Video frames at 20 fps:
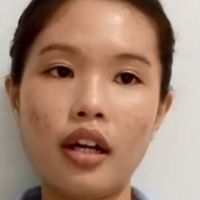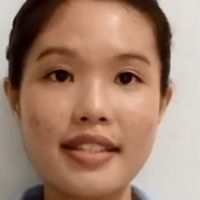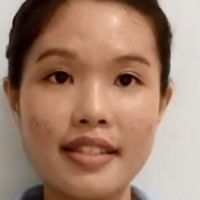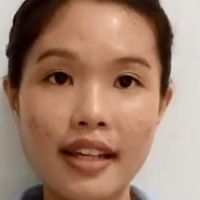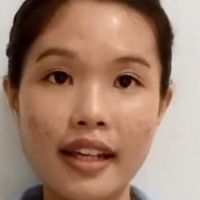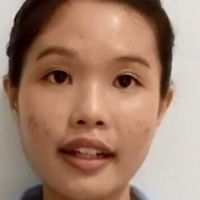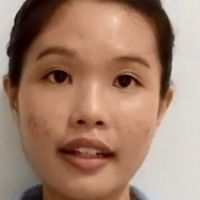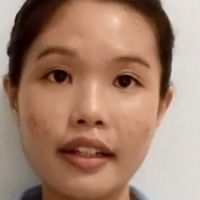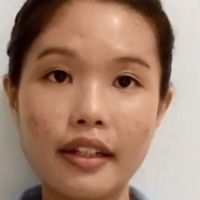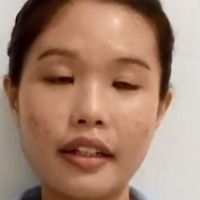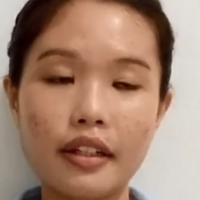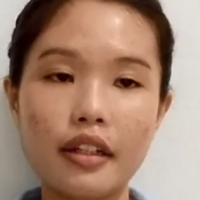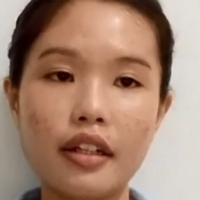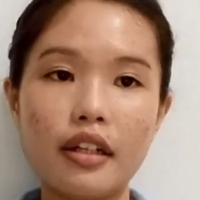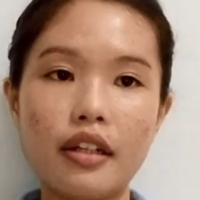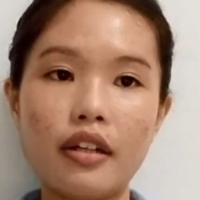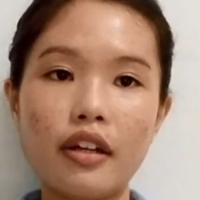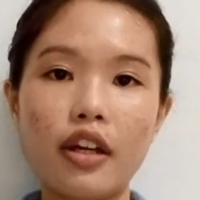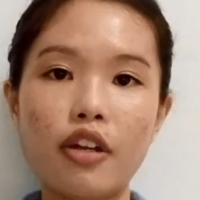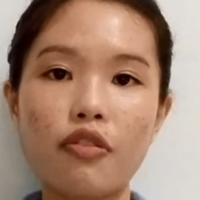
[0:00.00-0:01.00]

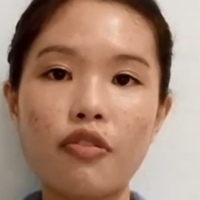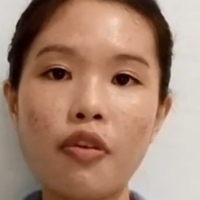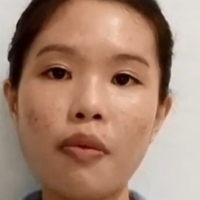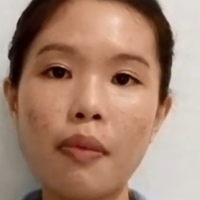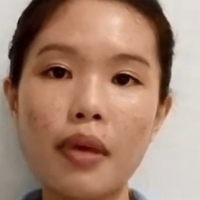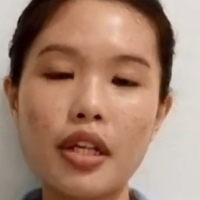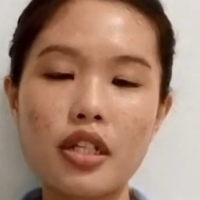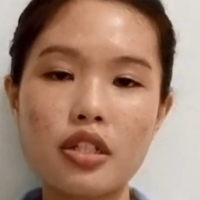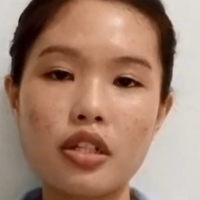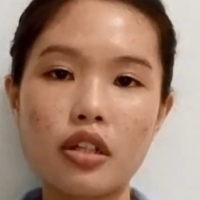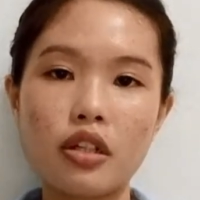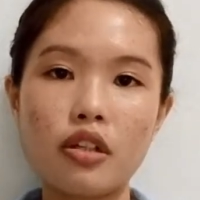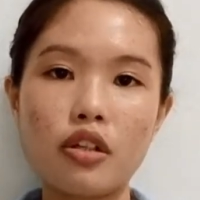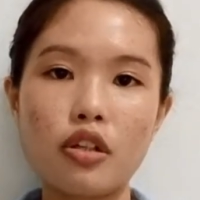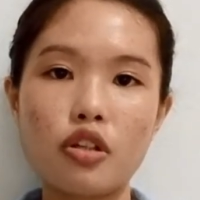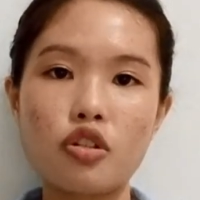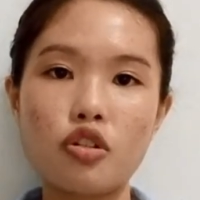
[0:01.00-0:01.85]
Second, the information